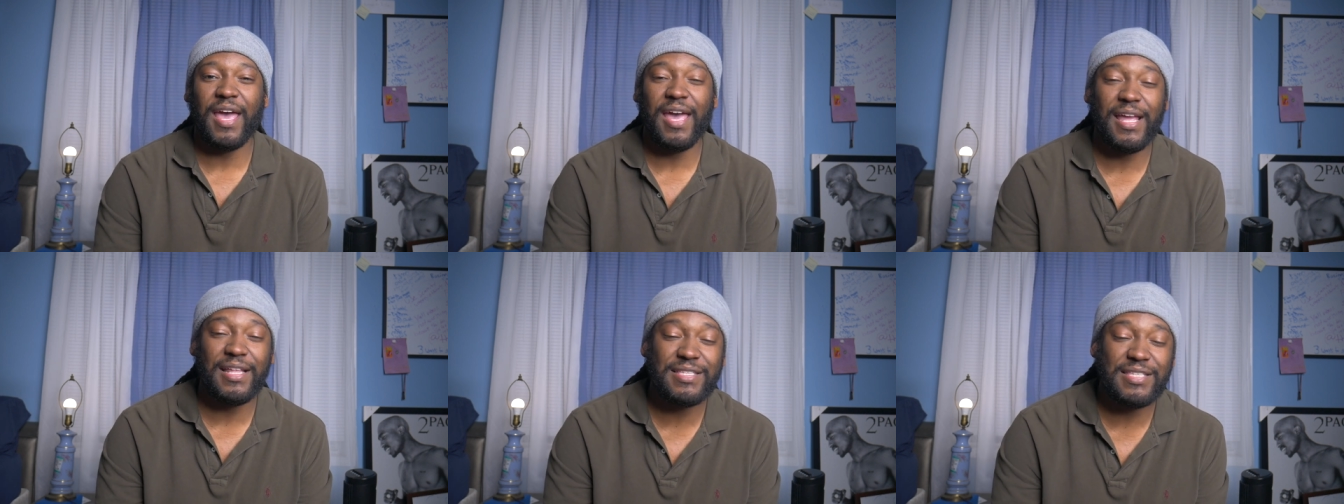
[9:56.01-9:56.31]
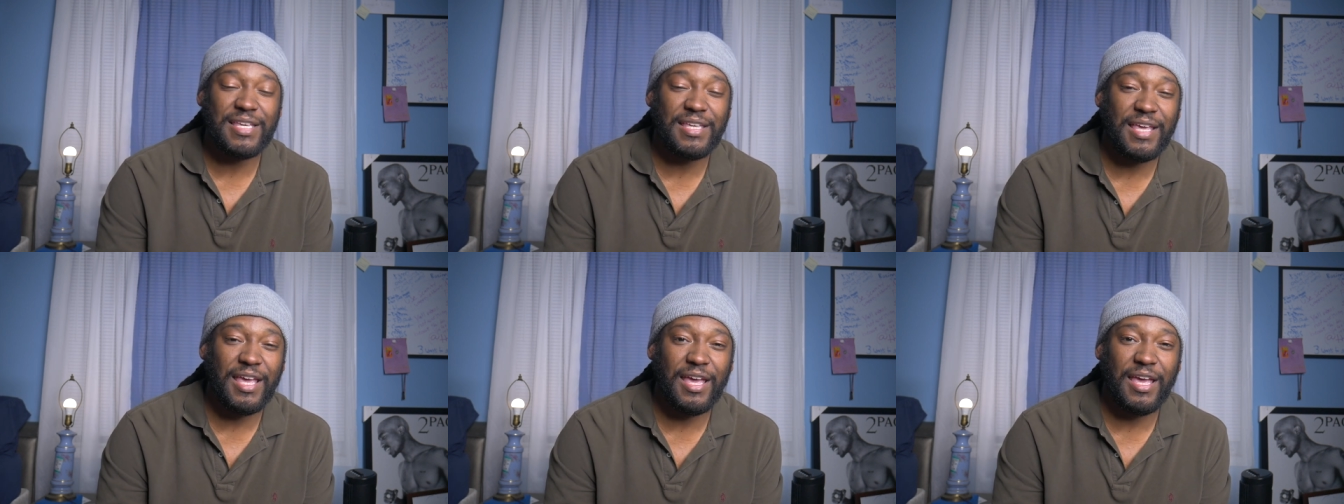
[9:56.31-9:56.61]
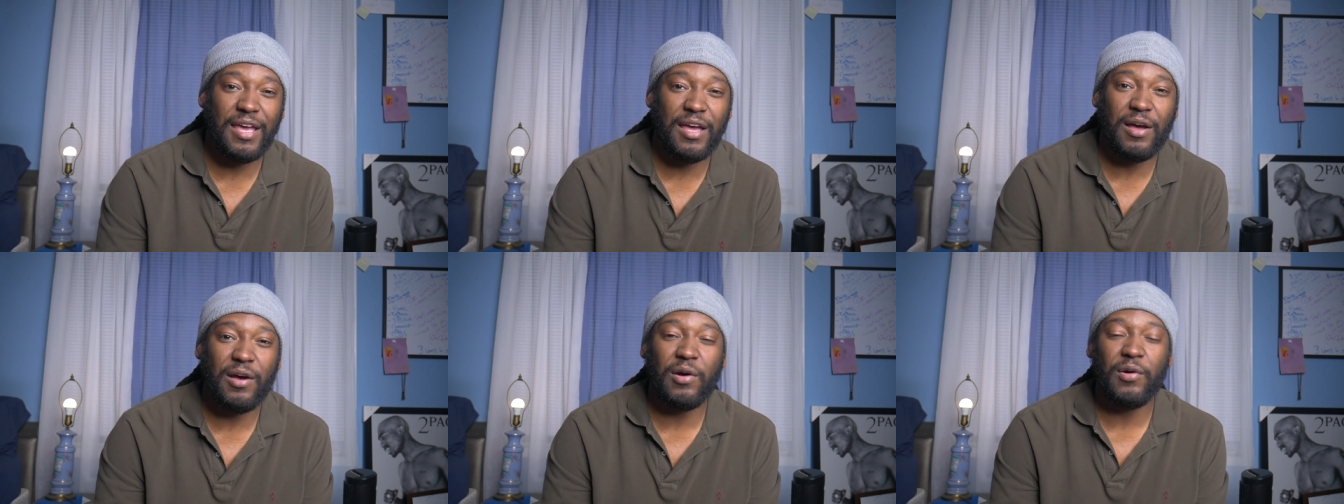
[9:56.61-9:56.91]

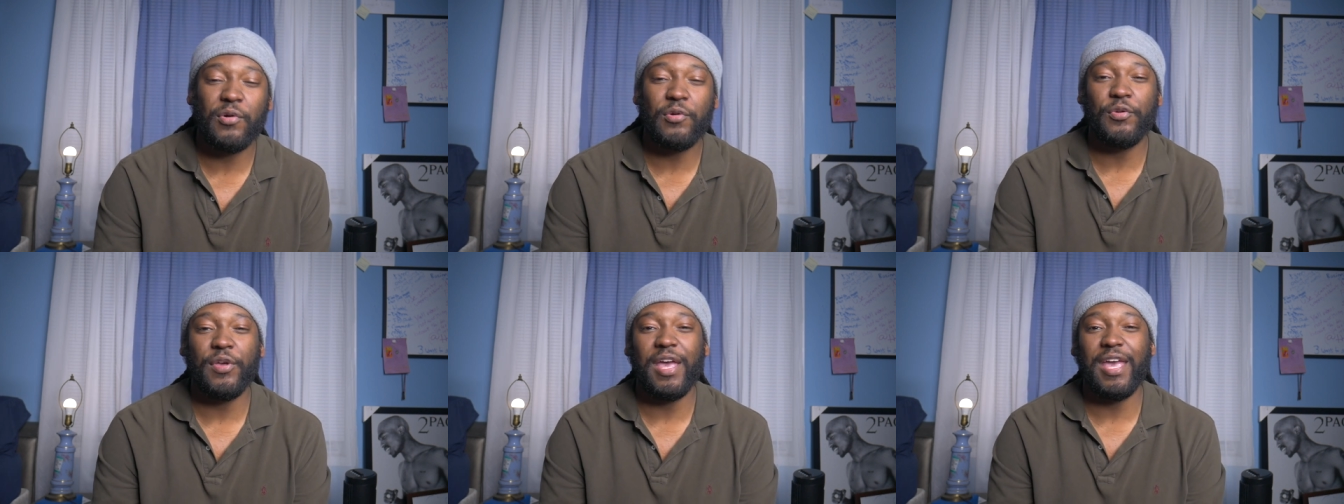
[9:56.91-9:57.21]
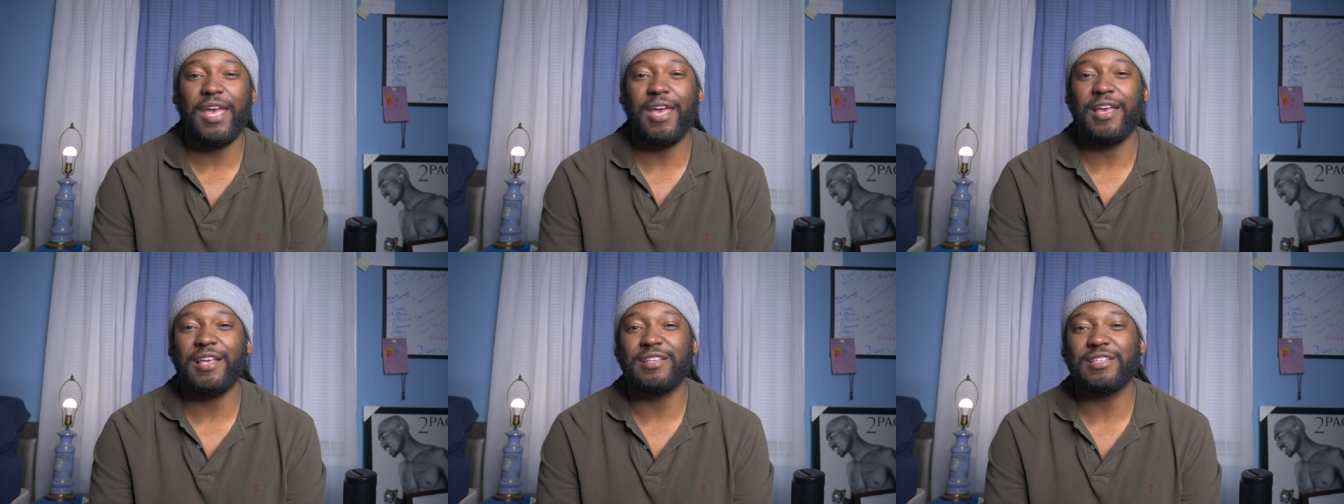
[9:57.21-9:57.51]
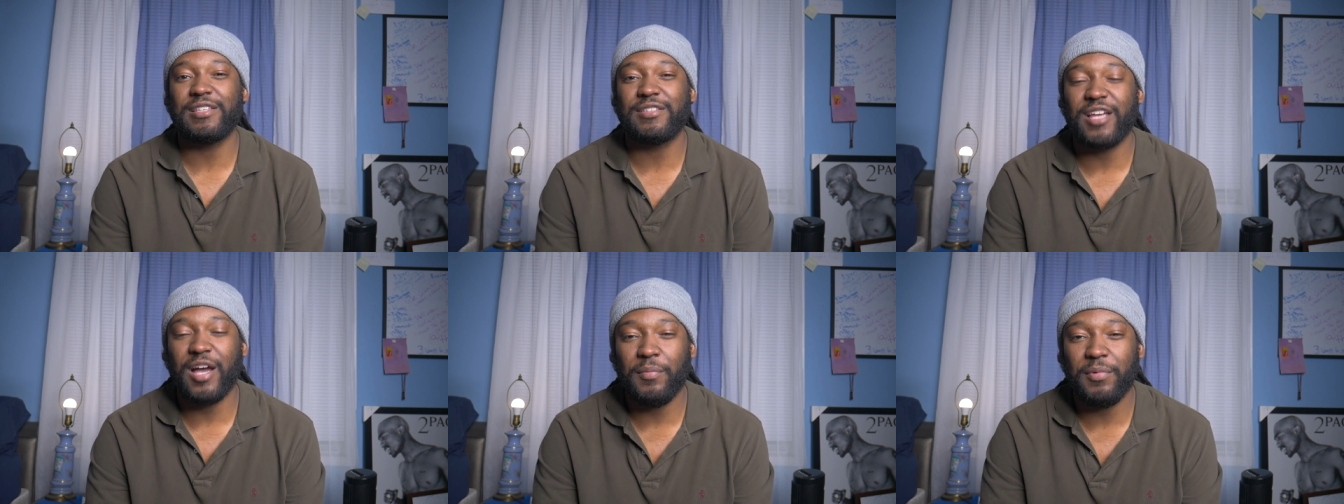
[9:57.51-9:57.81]
ATL and
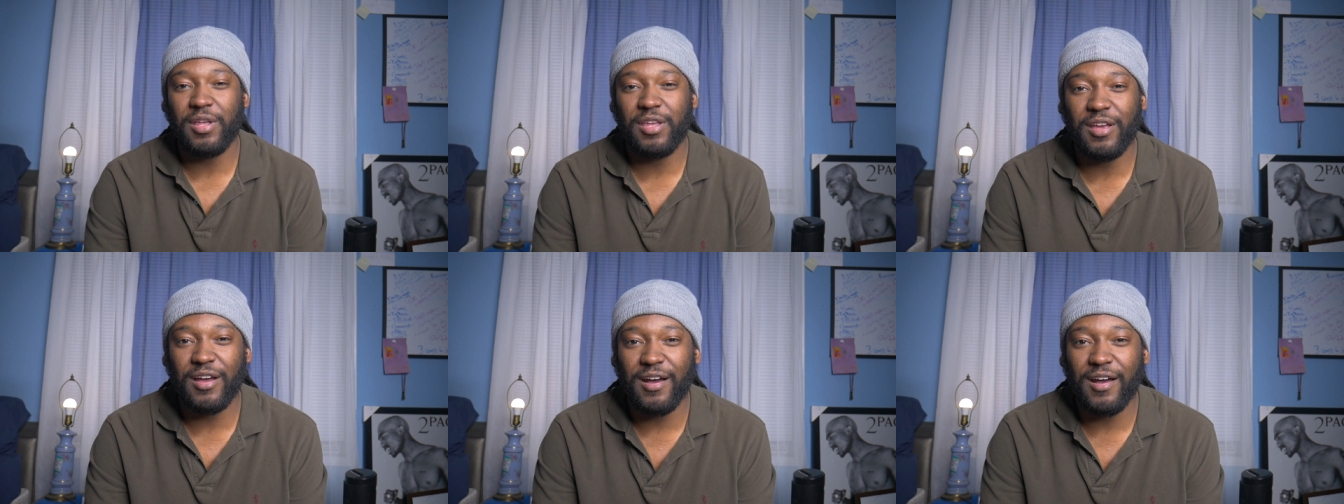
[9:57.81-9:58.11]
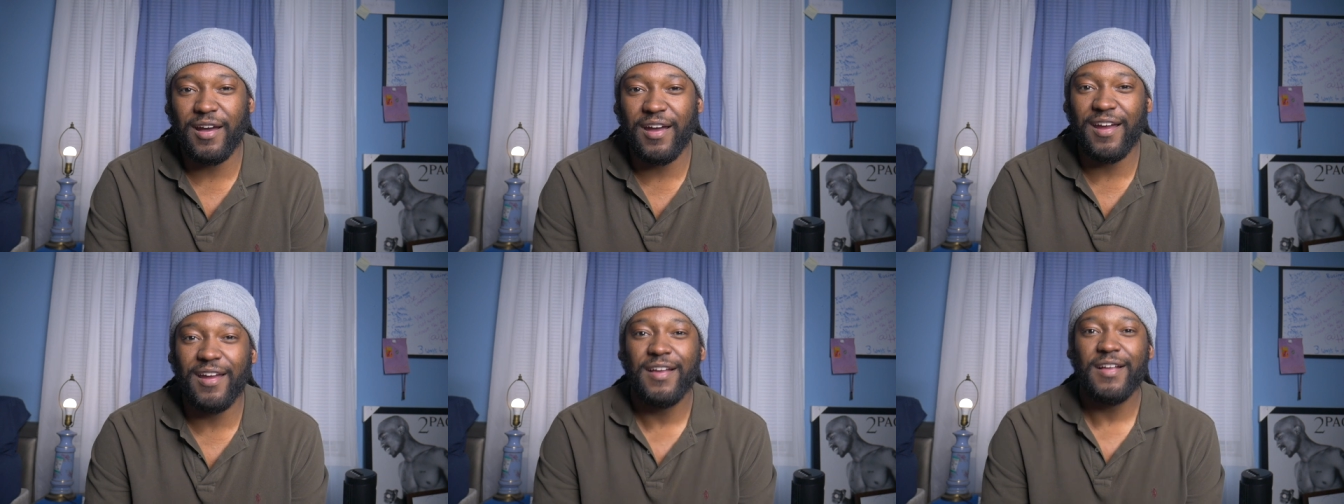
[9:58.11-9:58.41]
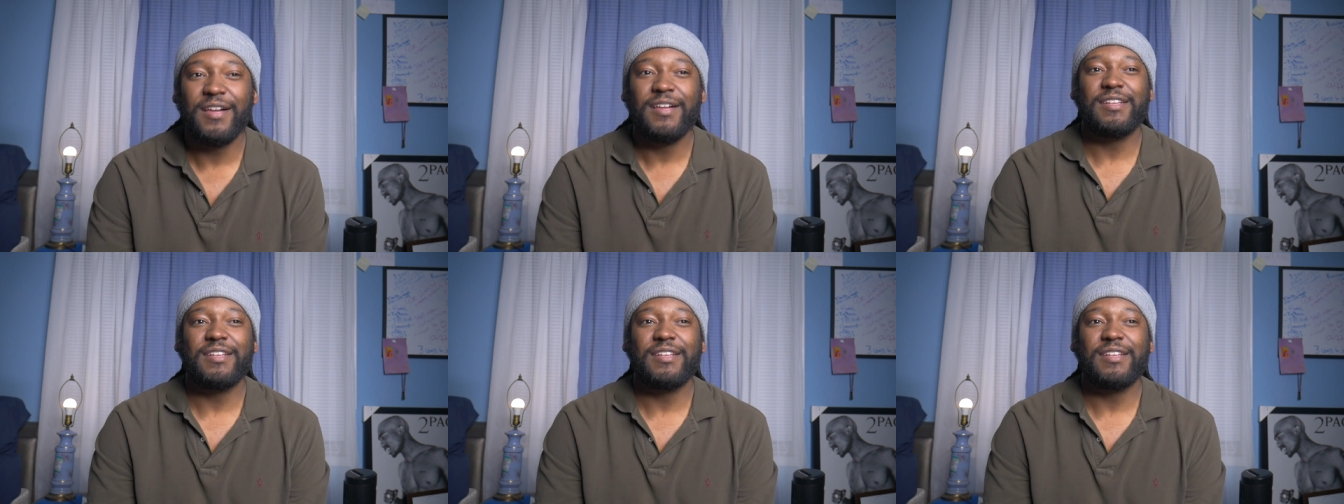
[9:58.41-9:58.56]
Stomp the Yard.